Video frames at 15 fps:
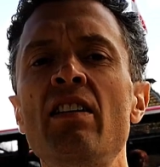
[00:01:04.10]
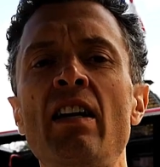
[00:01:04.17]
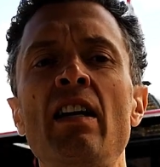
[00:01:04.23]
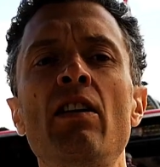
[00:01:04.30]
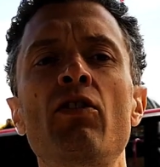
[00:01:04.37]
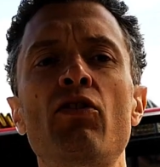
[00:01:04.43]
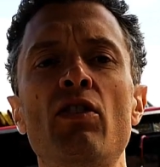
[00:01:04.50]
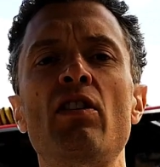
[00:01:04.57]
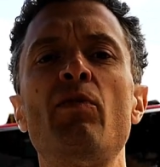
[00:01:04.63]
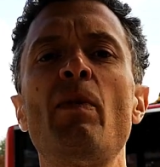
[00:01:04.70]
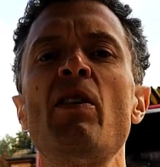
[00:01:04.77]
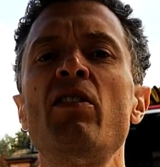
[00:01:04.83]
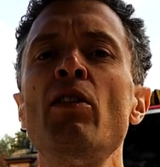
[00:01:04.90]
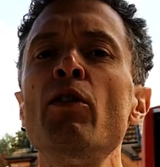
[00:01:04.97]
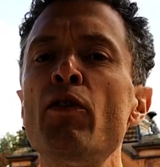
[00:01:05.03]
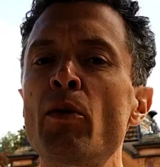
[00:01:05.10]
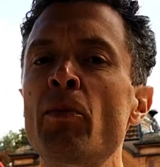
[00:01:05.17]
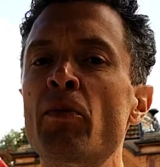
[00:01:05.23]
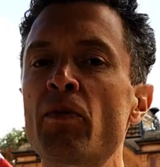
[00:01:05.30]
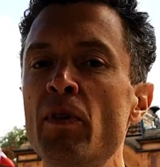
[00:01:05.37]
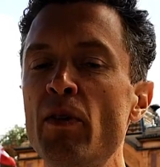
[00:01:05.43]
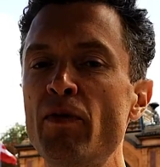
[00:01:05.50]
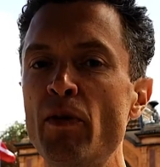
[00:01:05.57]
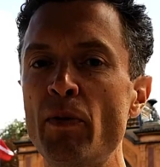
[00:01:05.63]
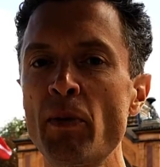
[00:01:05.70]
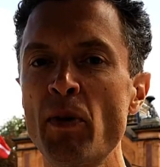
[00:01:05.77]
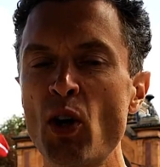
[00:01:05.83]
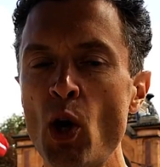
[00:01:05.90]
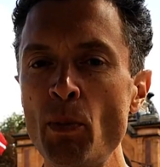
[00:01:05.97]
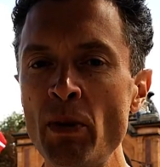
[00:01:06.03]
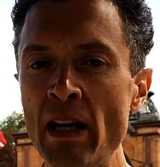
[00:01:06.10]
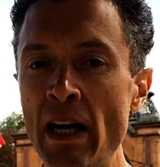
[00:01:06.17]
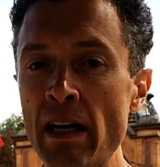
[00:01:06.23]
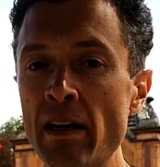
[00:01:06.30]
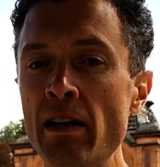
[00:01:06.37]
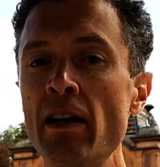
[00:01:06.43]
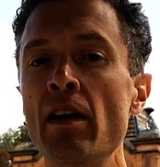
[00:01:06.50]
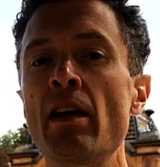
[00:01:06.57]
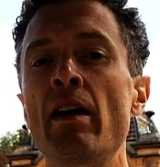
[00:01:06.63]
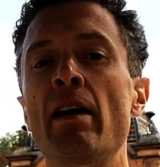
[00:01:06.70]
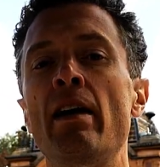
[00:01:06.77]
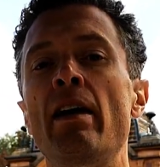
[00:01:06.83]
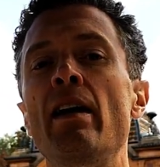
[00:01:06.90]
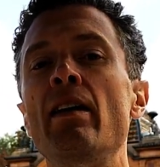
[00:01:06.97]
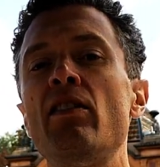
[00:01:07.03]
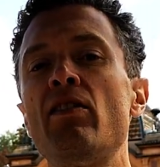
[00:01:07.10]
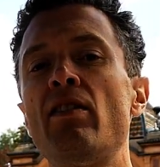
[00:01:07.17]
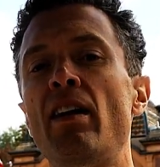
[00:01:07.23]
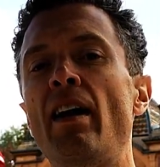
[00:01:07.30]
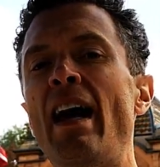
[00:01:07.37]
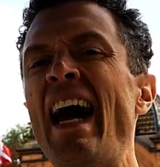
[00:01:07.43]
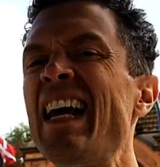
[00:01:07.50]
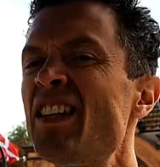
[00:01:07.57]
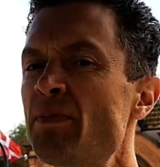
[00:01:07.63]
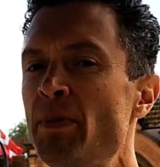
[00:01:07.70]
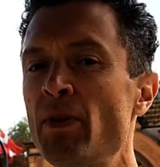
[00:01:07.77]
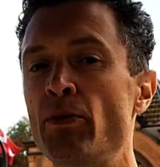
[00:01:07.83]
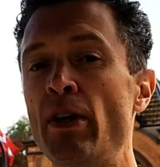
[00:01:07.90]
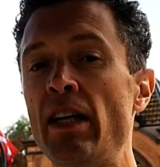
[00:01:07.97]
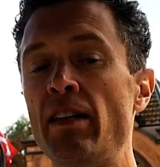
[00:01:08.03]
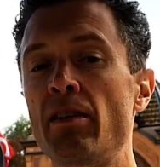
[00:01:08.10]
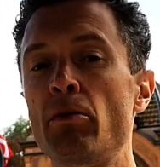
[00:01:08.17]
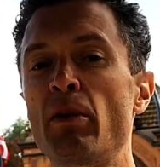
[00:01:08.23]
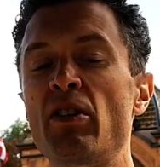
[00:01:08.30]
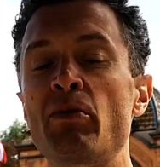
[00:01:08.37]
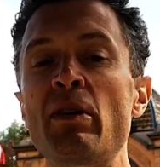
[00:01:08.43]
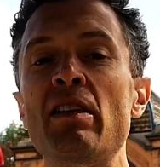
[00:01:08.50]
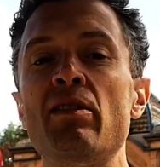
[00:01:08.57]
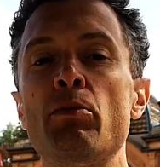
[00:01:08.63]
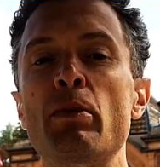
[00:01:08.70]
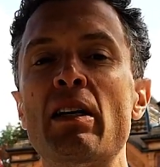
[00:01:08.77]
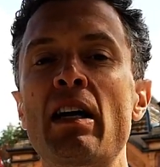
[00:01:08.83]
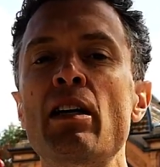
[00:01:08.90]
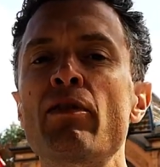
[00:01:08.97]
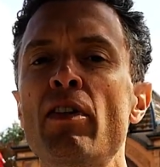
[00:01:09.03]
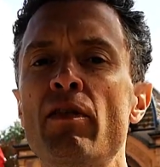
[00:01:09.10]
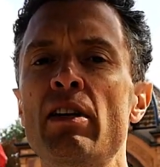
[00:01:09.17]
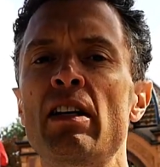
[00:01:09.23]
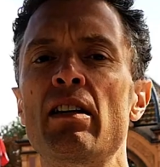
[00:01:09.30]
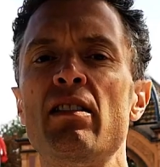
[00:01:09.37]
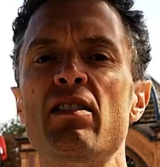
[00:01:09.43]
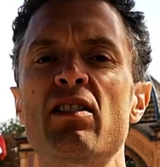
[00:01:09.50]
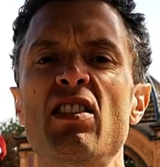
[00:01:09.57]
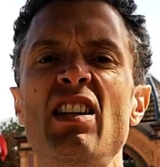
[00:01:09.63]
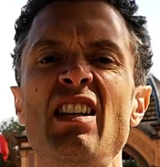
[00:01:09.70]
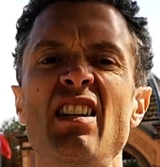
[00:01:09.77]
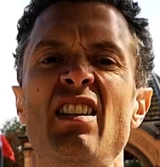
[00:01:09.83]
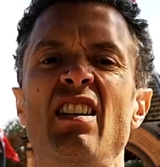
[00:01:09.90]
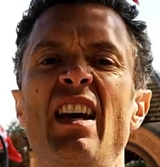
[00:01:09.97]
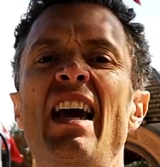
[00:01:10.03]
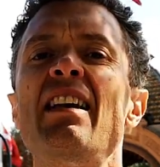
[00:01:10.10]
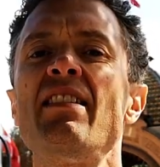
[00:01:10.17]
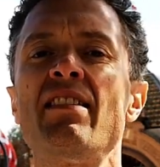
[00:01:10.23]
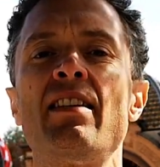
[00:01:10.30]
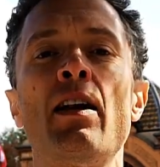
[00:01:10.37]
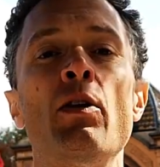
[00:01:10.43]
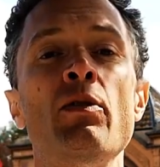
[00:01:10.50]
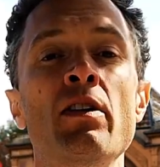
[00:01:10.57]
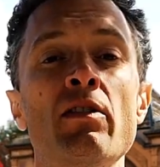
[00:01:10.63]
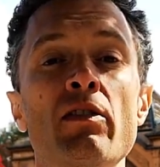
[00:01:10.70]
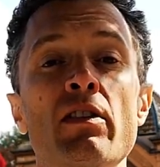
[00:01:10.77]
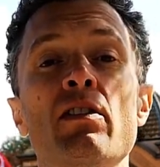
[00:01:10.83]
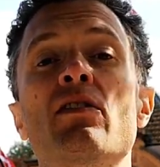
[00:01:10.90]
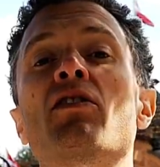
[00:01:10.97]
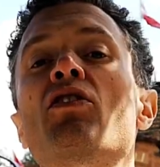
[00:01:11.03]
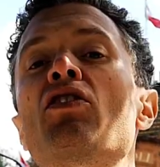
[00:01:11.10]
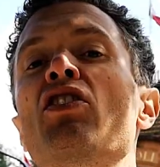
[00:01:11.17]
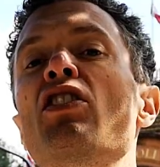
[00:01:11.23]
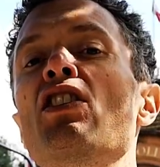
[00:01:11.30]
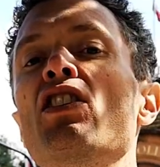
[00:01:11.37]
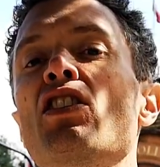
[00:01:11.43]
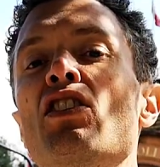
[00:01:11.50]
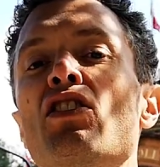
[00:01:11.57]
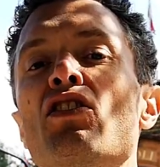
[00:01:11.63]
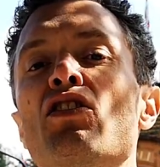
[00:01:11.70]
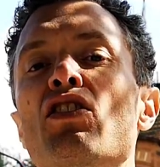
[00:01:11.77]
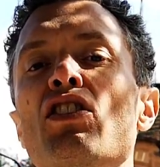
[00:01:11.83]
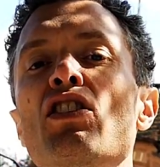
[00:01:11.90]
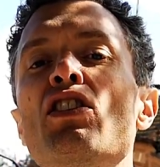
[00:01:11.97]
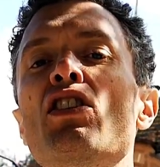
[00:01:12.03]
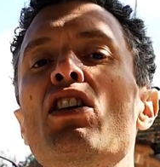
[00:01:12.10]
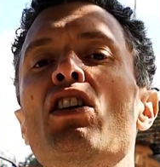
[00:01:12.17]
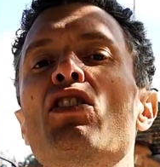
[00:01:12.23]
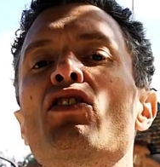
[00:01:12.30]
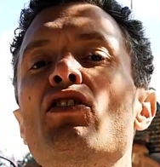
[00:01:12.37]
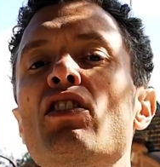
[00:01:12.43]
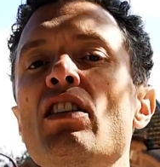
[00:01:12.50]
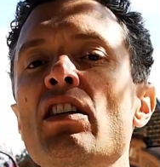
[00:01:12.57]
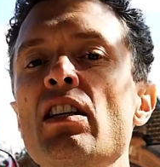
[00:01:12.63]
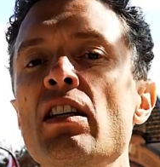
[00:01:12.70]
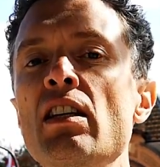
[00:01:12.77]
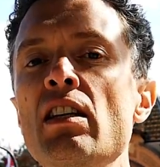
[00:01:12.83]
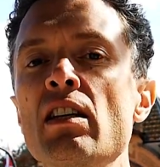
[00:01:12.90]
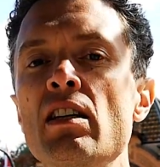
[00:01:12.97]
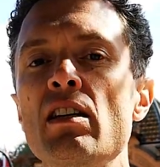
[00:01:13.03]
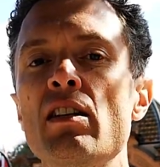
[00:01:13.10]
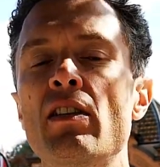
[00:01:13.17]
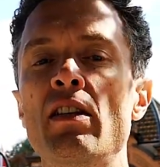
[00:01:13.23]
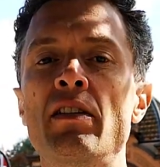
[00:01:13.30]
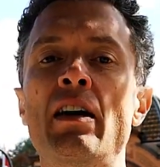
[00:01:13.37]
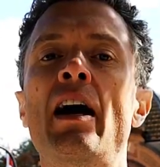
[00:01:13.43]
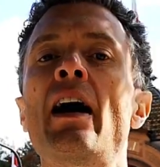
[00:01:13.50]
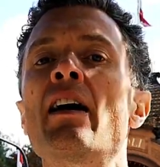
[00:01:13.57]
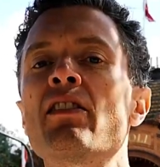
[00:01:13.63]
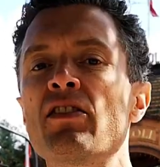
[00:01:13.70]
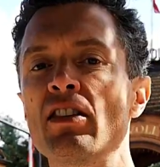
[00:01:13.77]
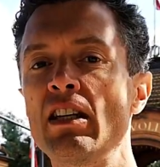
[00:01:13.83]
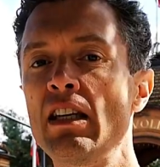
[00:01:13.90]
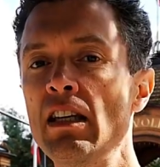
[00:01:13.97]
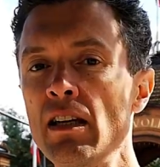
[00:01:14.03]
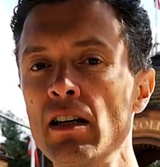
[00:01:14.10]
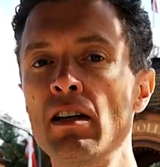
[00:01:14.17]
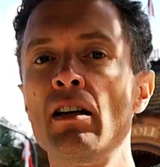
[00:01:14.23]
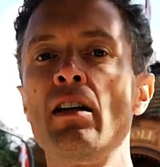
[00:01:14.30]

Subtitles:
in Danish, especially if you're from Copenhagen, is aspirated, which means we kind of have an T-S sound even. T, T, T. Then the I is E,